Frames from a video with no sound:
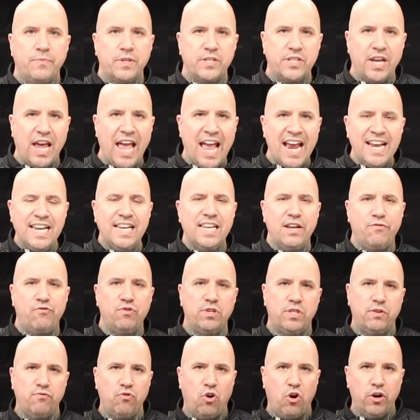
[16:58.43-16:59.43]
So any
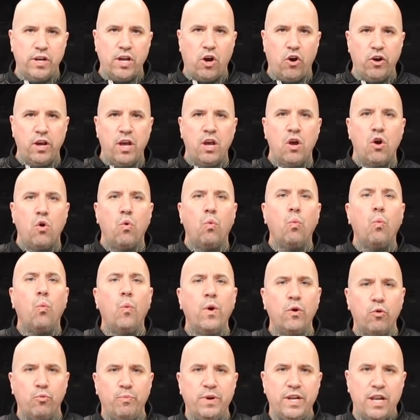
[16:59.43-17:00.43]
difference in ride height
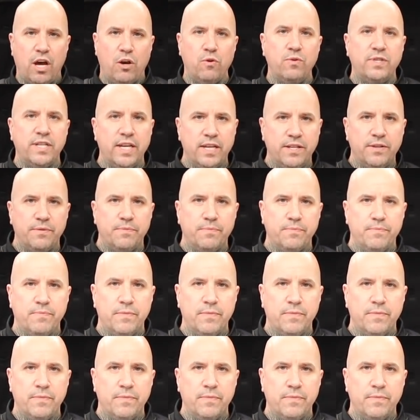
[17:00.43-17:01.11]
will be noted.